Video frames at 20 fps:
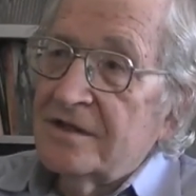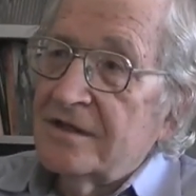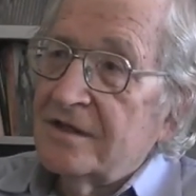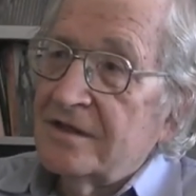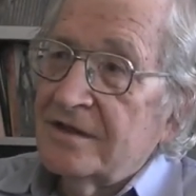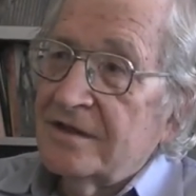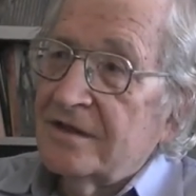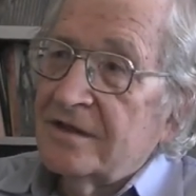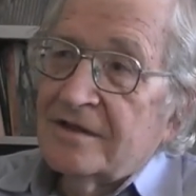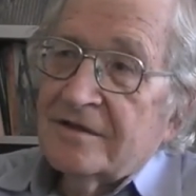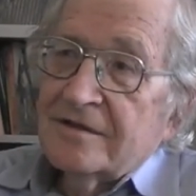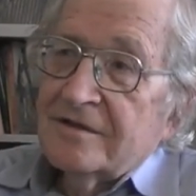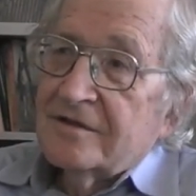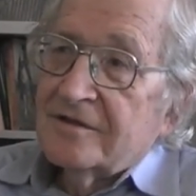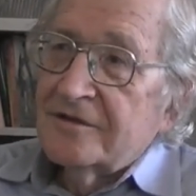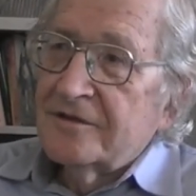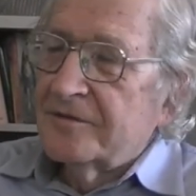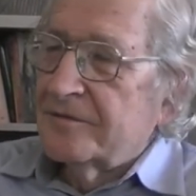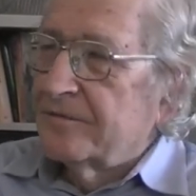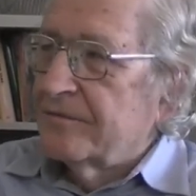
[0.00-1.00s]
Yeah.
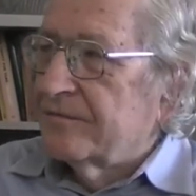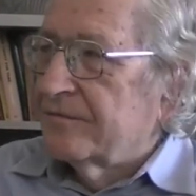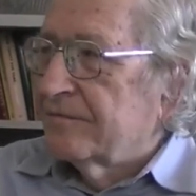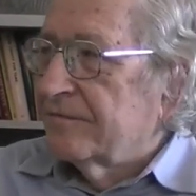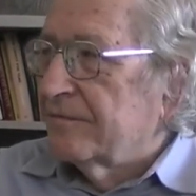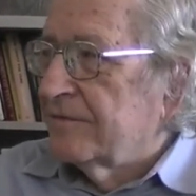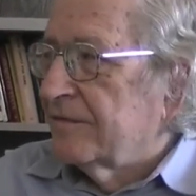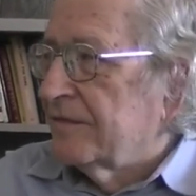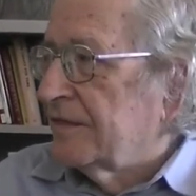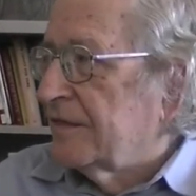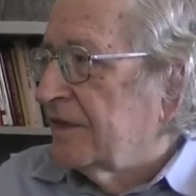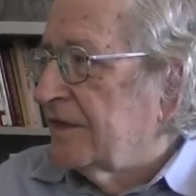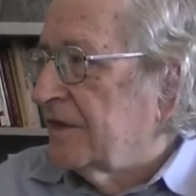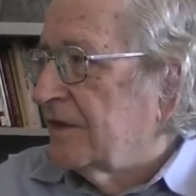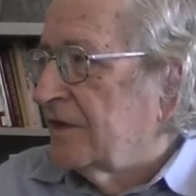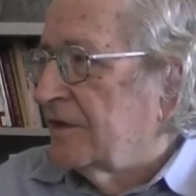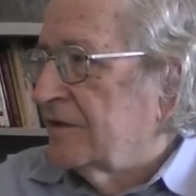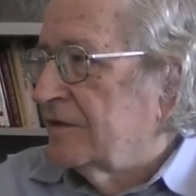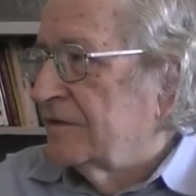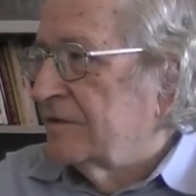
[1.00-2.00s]
But Professor
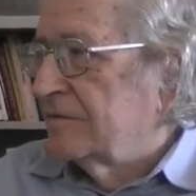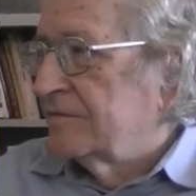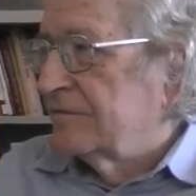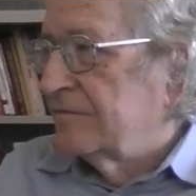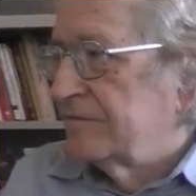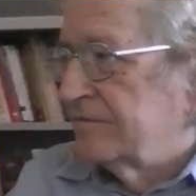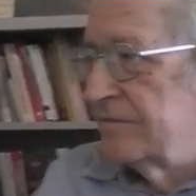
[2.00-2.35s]
Chomsky, on this